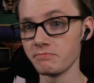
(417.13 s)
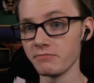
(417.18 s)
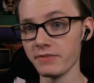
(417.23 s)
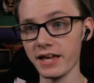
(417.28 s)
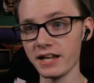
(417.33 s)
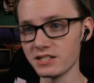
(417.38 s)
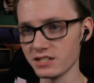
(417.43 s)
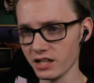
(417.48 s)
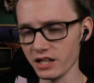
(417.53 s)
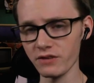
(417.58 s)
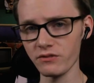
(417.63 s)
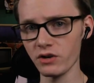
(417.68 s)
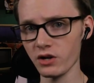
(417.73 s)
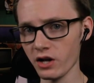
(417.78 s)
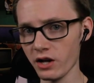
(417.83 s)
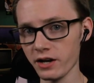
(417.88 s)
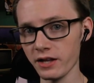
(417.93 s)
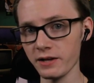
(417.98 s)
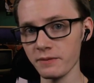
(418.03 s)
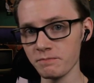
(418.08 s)
it delivered
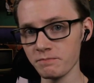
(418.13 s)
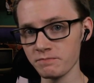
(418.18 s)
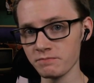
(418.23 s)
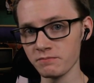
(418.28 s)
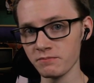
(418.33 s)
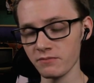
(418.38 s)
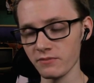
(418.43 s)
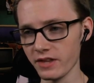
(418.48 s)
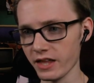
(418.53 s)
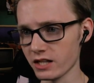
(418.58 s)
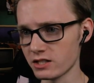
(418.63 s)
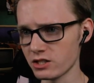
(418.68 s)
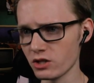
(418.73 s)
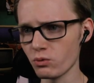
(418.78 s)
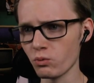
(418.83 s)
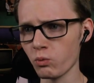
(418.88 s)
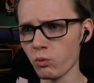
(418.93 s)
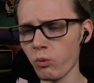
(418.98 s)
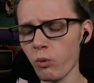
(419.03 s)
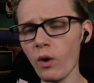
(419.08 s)
on it. It
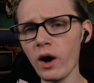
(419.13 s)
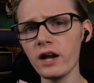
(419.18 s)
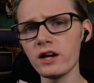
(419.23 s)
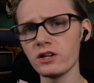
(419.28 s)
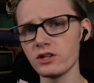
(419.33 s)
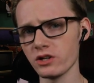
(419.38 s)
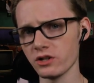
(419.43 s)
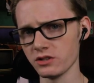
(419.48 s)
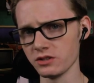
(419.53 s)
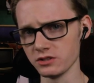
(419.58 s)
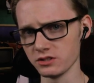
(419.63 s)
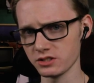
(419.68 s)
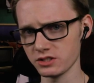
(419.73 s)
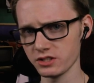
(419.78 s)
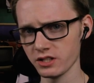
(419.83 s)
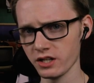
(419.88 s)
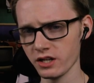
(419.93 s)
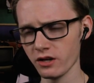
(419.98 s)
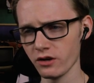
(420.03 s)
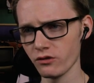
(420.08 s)
did
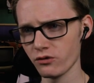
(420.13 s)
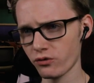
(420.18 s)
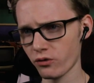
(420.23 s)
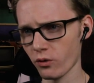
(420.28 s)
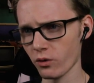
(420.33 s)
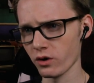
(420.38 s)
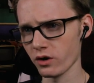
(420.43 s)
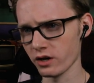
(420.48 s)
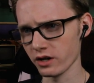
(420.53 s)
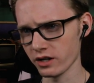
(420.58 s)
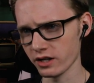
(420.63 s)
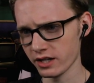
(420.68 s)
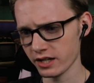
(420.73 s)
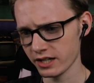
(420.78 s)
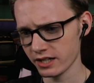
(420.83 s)
wonders for